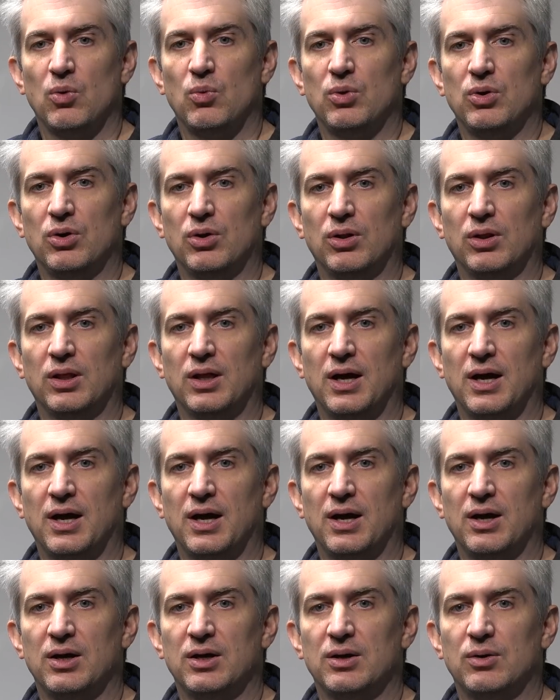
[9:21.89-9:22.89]
will
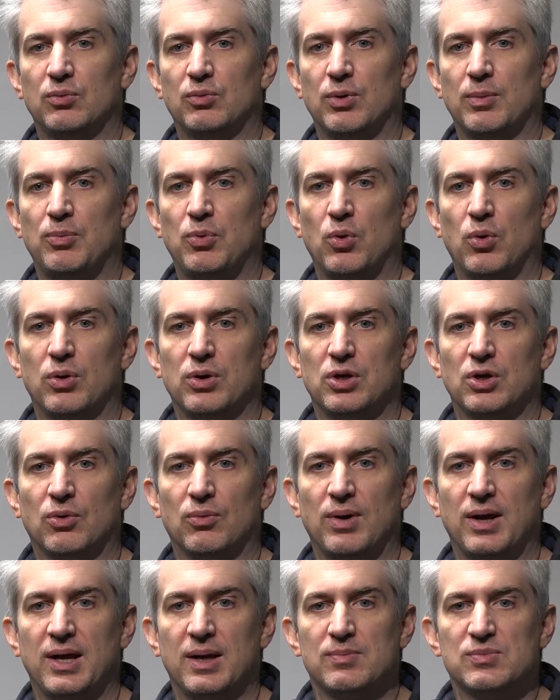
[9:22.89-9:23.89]
uh, report your
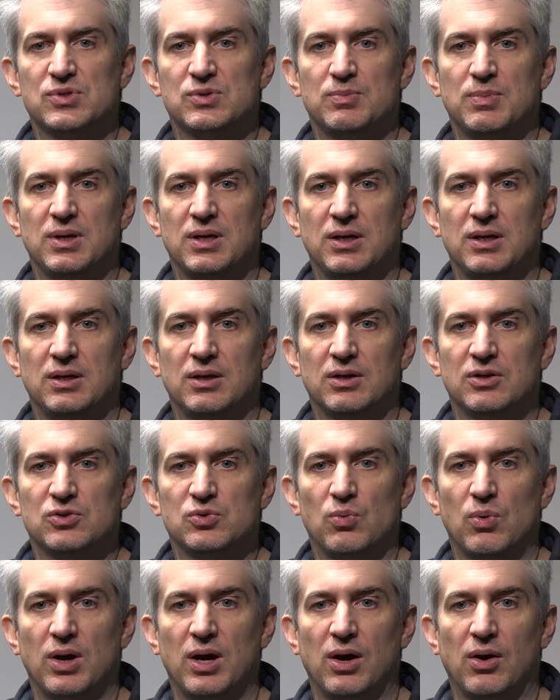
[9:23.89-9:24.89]
RAM speed
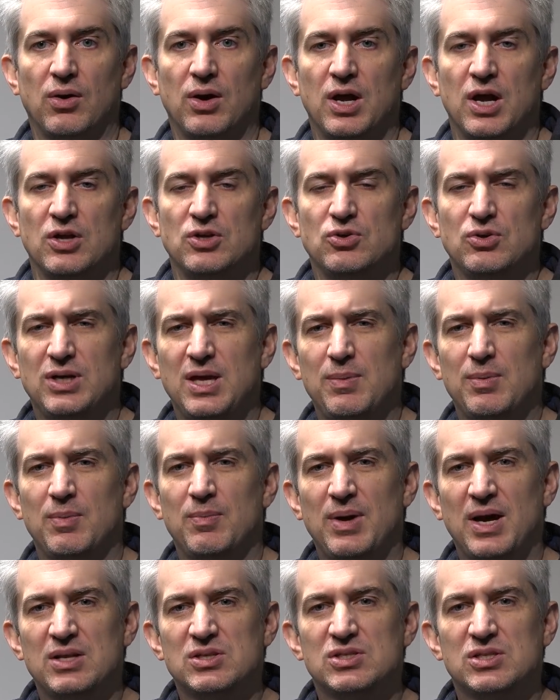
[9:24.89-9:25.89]
as well. Do keep
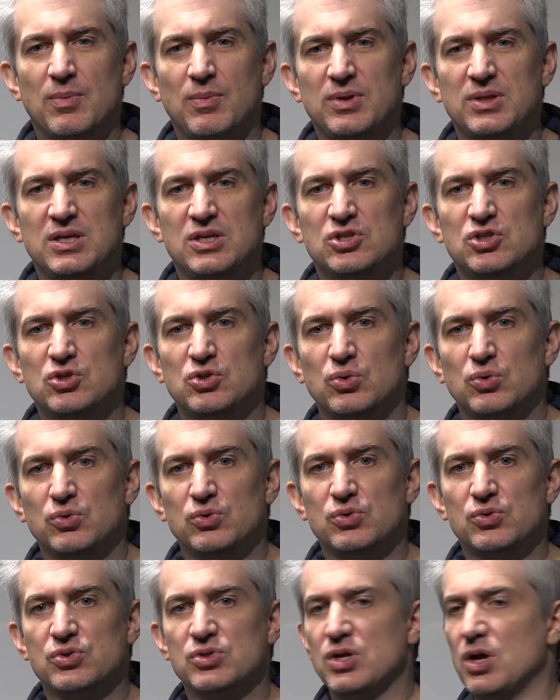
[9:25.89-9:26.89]
in mind some of these
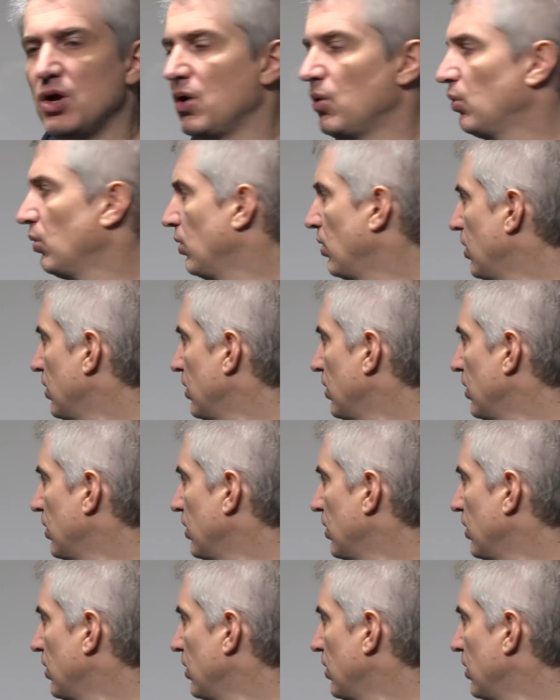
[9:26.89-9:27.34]
tools will